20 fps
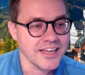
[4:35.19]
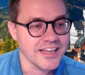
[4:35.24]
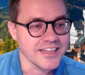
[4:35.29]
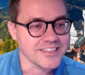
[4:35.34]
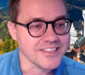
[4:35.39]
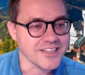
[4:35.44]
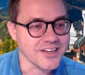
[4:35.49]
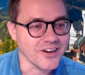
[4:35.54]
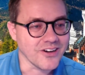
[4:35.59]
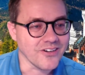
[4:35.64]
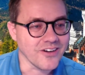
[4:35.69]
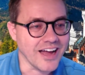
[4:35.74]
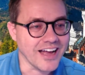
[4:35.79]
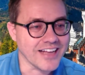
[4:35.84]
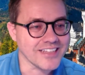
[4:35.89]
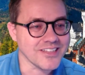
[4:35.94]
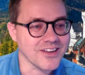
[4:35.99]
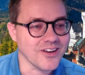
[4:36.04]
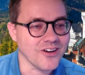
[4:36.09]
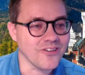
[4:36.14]
So
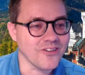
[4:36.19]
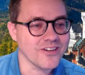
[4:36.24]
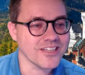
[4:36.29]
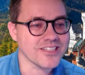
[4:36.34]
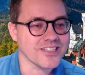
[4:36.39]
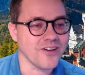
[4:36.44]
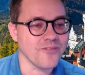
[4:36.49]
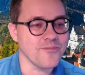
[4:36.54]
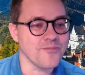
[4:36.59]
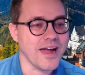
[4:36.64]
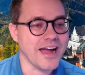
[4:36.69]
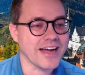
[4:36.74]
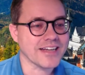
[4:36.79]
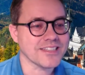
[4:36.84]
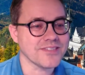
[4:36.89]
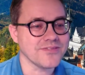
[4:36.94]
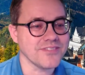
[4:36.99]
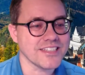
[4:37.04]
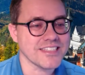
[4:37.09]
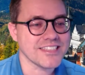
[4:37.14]
as always, oh,
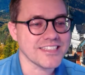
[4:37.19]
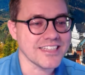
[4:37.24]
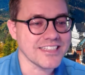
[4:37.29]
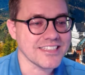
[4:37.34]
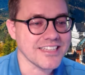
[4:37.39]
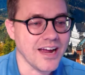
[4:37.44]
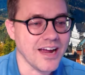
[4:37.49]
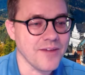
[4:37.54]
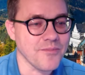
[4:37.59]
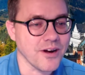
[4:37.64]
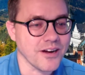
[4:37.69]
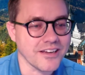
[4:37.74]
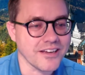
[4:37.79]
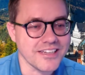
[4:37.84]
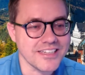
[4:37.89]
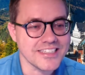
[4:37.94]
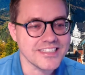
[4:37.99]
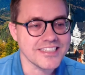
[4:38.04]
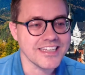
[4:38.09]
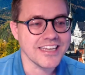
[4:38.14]
Maximus says, hi, Mark,
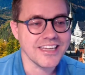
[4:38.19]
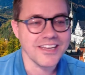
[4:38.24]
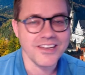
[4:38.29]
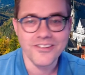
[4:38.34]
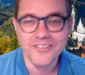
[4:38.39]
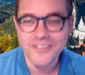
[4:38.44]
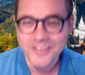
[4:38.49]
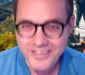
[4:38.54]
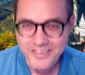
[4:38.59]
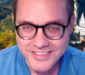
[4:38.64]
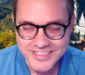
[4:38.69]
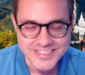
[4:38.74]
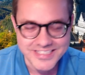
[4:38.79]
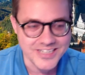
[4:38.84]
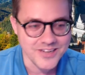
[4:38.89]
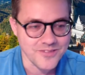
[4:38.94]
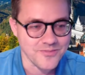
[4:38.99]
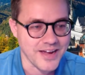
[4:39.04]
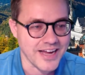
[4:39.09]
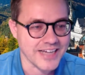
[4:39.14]
good to see you. Good to
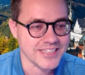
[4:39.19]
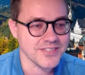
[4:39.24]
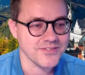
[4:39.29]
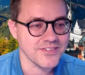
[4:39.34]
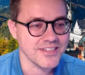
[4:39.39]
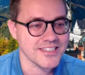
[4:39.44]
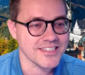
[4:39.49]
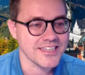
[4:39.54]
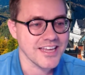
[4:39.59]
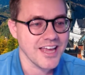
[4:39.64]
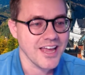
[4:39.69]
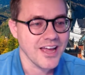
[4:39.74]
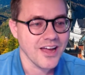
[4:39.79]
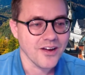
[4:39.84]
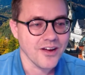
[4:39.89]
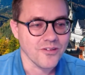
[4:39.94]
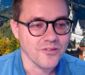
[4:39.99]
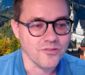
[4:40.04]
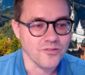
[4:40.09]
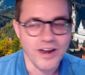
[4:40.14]
see you, Maximus. See you.
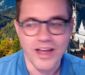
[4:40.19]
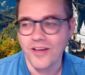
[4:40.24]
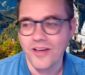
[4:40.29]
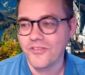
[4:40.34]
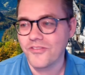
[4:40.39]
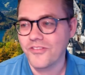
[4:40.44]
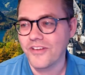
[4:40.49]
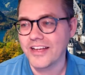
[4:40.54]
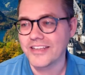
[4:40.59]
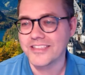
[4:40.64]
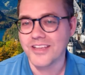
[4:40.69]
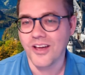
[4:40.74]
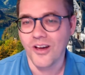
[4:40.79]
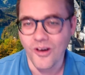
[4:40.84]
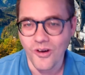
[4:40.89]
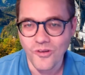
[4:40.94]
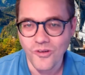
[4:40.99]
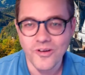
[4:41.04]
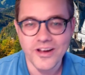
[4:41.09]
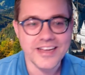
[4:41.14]
Ralph, as
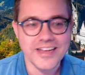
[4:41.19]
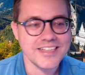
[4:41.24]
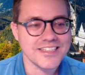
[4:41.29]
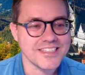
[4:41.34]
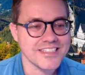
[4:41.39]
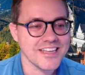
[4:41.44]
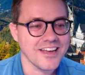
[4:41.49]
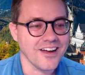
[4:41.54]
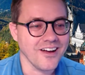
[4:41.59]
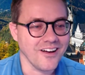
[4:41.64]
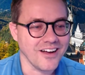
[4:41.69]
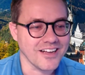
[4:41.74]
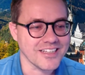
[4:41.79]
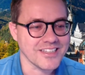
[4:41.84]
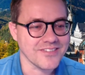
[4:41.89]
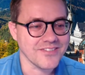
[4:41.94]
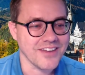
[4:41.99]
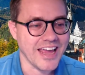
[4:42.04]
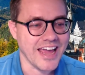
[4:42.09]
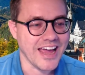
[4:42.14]
always,
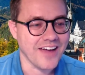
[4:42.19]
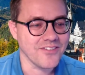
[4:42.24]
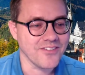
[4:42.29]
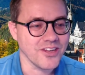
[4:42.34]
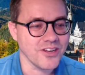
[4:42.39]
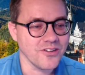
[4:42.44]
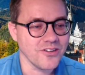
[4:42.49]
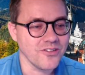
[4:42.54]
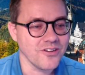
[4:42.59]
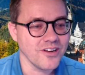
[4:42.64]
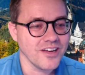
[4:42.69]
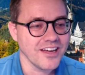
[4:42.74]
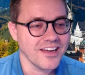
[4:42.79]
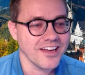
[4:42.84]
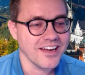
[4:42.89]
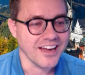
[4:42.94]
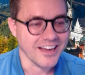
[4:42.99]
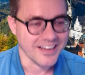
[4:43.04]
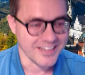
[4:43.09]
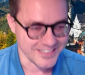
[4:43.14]
awesome to have you.
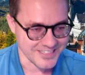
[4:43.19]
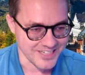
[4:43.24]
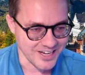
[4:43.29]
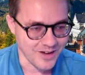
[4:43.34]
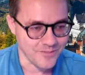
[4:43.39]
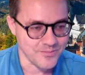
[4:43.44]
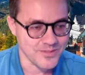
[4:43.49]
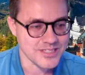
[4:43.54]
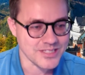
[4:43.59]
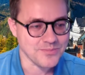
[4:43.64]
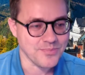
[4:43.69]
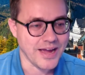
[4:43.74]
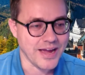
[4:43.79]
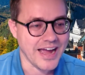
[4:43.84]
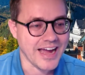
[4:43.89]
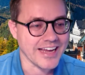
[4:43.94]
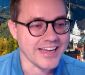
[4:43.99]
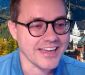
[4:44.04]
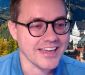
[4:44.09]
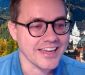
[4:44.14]
Uh, Katamba's
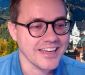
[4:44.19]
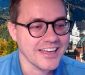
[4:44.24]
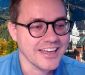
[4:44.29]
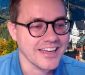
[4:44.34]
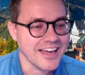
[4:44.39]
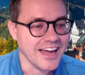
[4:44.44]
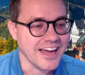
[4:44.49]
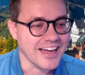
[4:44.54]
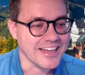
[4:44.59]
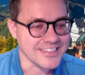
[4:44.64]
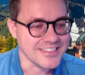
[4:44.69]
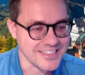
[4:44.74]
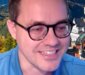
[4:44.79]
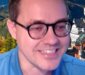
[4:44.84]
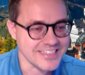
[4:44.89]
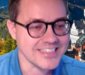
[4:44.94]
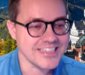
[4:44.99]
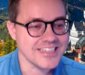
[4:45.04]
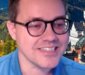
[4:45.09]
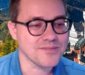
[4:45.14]
back, uh,
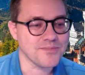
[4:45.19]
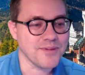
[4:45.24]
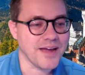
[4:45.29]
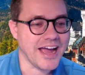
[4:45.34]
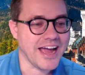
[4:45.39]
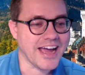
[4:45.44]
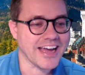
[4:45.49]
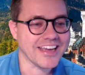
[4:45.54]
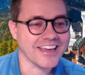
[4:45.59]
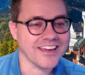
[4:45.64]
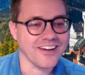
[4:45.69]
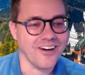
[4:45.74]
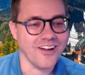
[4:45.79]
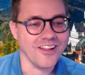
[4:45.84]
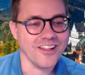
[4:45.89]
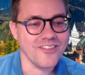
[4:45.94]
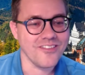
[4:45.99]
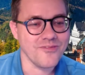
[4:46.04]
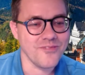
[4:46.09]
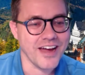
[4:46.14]
Cece's back.
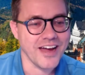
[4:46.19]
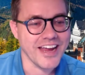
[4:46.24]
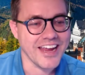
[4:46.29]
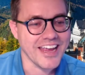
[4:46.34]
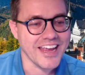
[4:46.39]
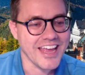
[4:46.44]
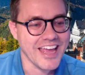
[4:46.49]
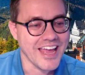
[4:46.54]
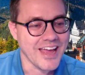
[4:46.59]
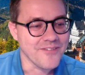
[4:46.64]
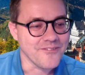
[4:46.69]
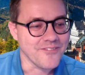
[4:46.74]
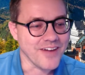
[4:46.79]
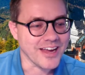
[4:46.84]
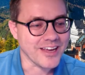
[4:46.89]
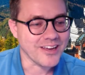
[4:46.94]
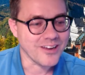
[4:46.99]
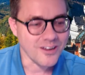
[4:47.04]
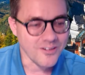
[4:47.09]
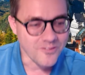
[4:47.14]
All of my my
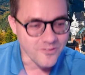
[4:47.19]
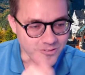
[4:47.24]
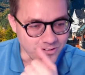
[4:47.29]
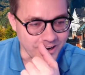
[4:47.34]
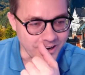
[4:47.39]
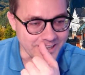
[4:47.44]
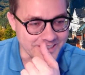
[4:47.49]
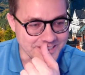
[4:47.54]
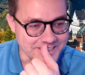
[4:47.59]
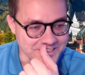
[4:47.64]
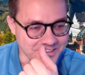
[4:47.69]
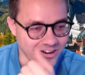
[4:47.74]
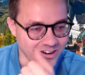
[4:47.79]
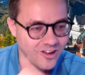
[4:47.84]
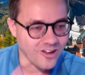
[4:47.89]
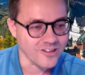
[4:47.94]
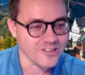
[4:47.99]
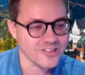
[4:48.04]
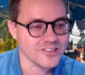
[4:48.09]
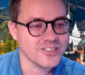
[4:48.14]
good friends are
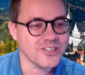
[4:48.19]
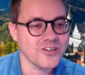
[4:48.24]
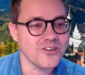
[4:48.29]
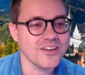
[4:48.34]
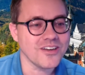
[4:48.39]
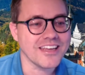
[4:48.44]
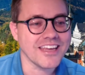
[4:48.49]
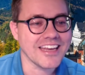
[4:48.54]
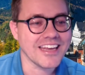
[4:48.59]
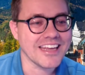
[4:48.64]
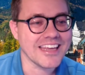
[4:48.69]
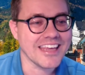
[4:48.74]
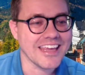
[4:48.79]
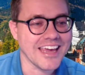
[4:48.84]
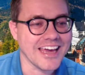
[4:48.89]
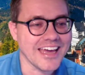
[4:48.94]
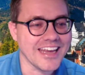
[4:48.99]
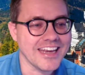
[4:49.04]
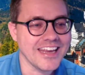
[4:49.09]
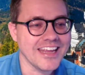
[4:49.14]
all tuning in
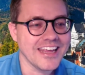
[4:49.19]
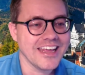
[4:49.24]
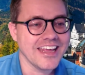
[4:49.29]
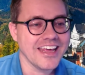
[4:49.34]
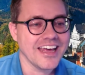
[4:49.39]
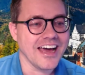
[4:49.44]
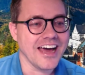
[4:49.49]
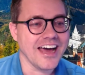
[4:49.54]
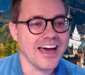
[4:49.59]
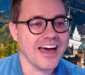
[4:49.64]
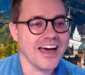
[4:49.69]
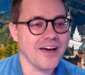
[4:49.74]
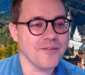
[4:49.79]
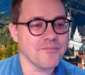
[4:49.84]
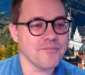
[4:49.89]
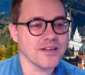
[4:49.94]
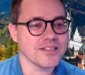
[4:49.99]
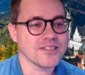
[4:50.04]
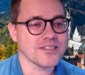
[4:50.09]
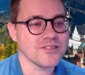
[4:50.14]
again. Uh,
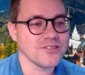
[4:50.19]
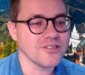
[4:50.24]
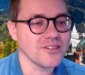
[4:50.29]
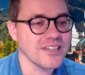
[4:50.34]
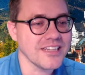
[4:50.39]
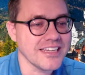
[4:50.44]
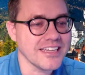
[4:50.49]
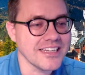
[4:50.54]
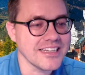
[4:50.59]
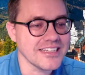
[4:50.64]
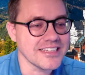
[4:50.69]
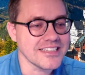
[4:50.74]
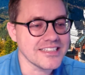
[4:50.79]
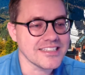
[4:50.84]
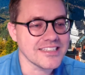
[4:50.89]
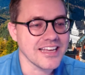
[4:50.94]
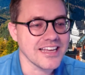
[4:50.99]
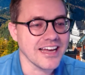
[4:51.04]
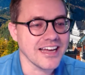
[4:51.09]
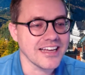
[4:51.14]
Masood
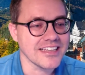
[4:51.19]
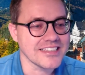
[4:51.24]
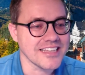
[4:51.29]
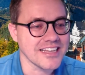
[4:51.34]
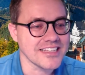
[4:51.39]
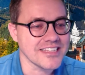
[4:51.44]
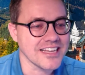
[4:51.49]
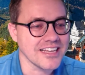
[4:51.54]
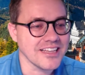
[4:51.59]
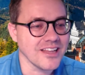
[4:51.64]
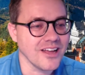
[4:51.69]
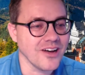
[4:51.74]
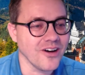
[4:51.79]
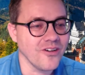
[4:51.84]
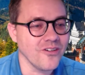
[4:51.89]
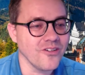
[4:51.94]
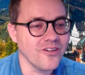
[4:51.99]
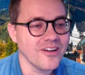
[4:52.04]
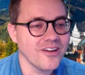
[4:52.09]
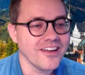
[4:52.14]
is uh, says
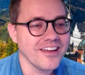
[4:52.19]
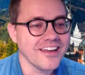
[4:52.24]
hello.